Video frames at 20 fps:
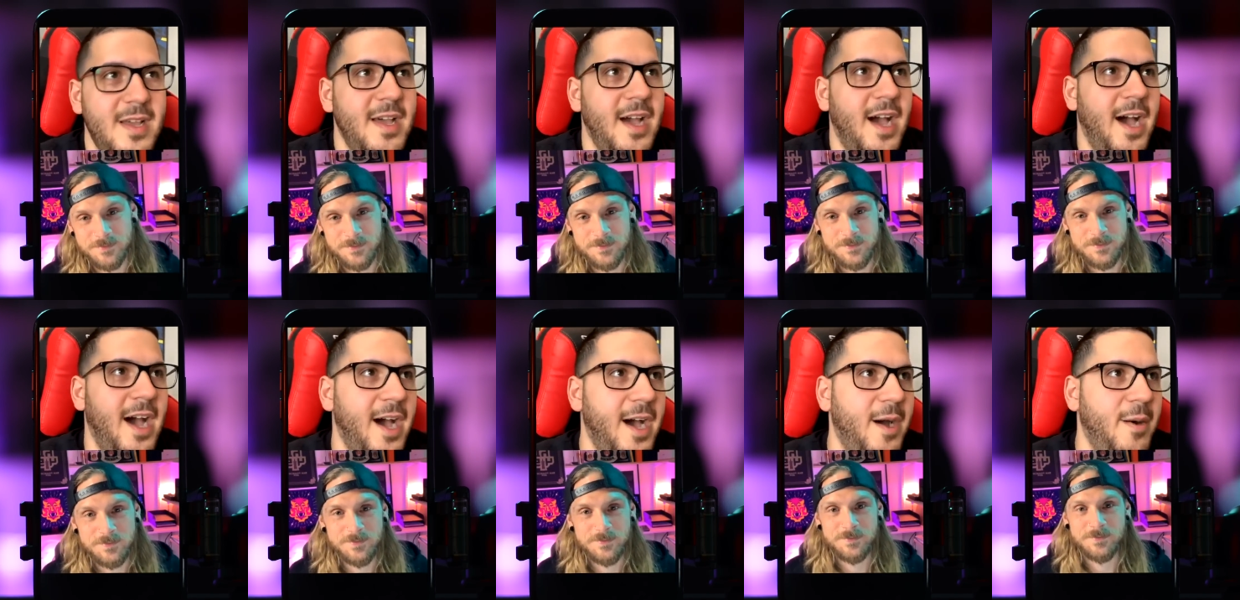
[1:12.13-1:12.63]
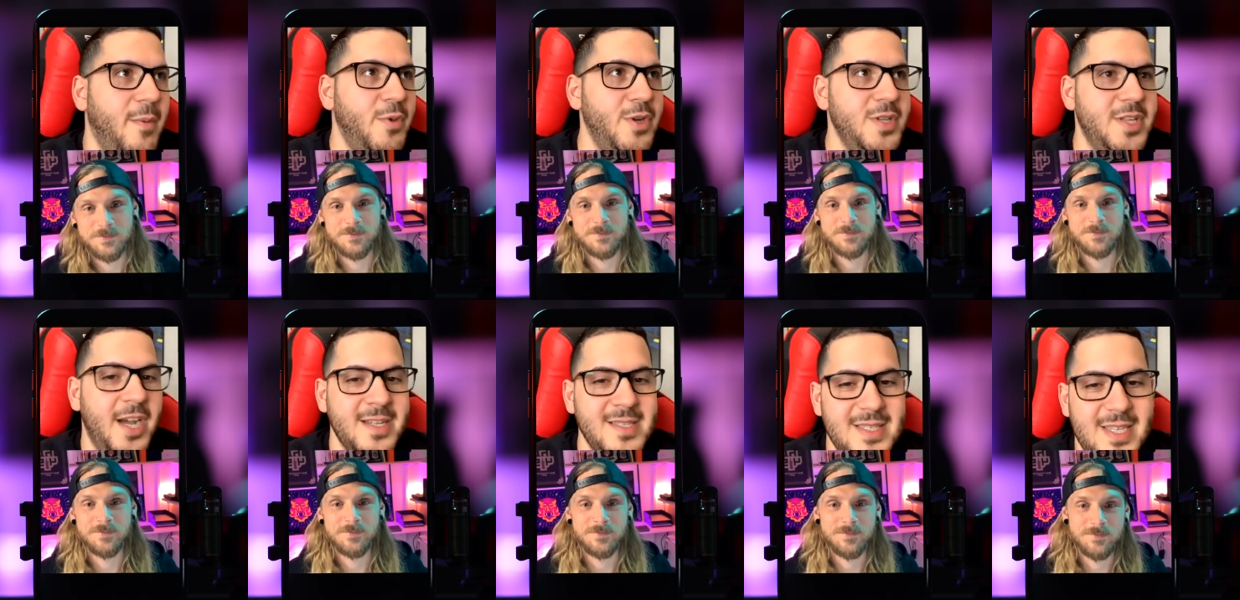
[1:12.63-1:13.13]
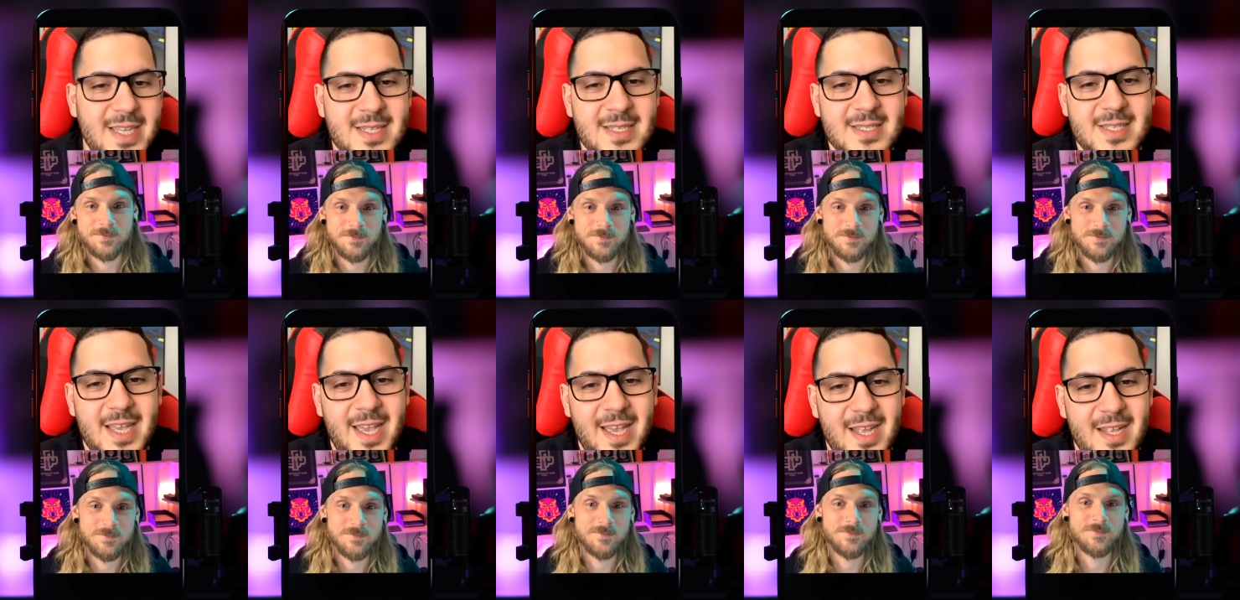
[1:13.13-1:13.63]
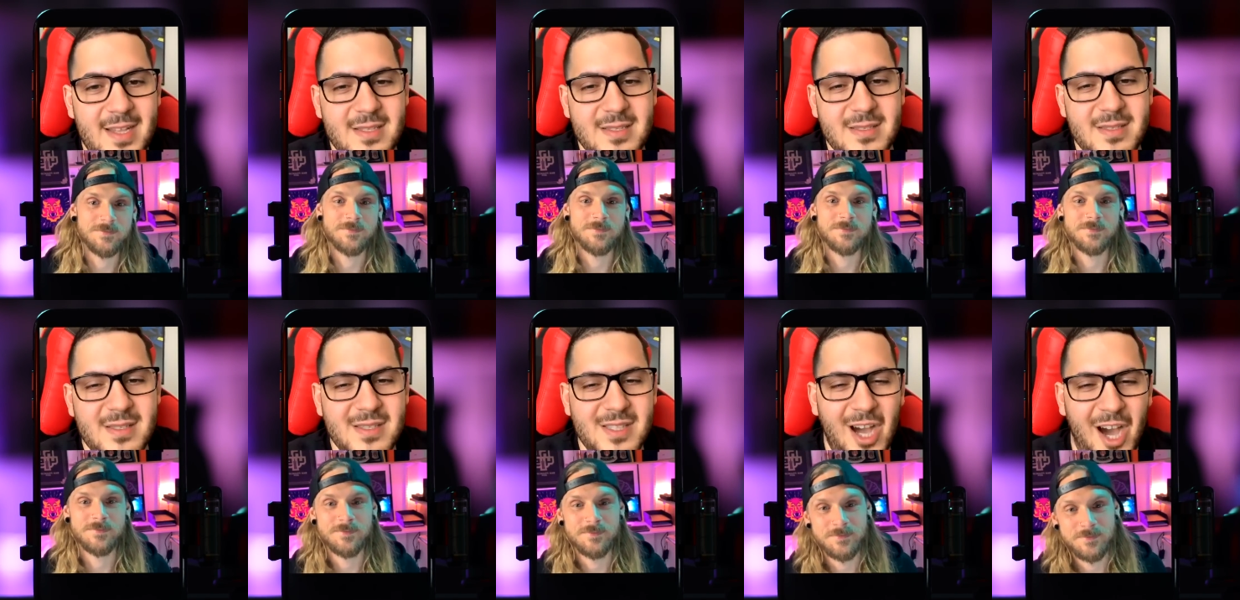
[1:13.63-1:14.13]
Speaker 1: um, redundant and
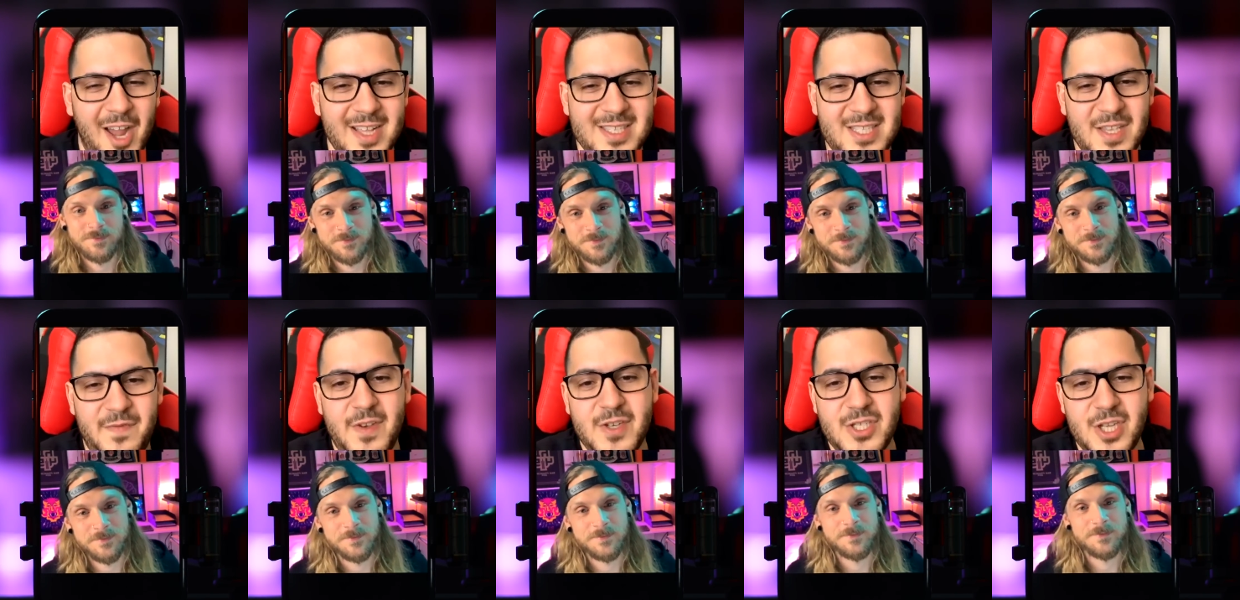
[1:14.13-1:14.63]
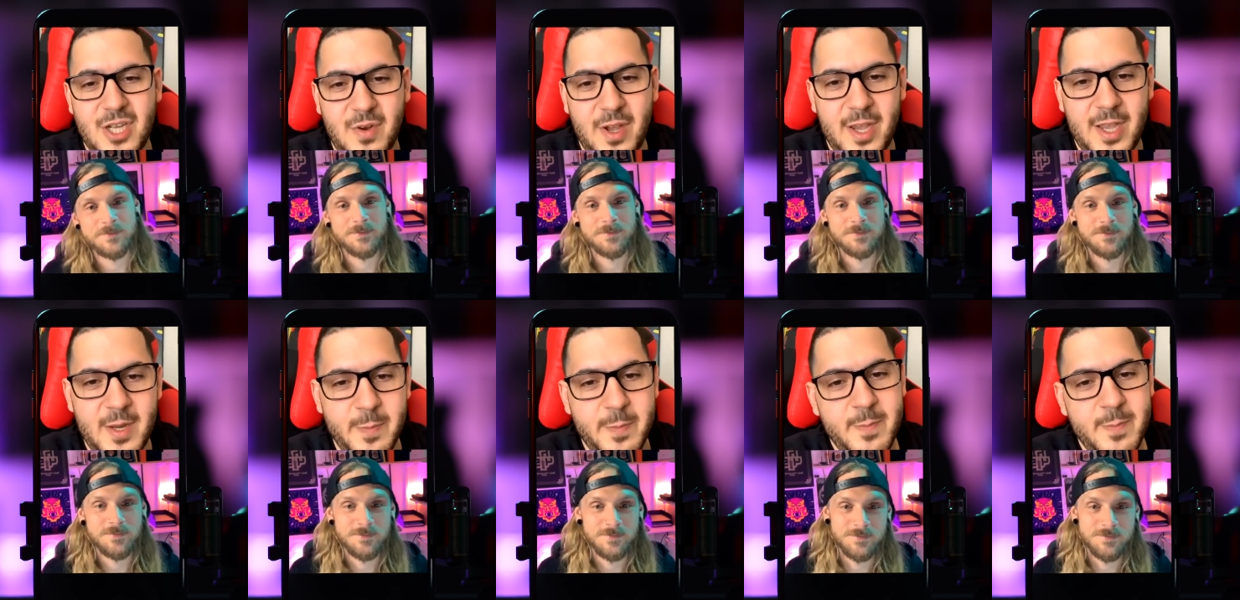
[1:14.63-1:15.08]
not as efficient right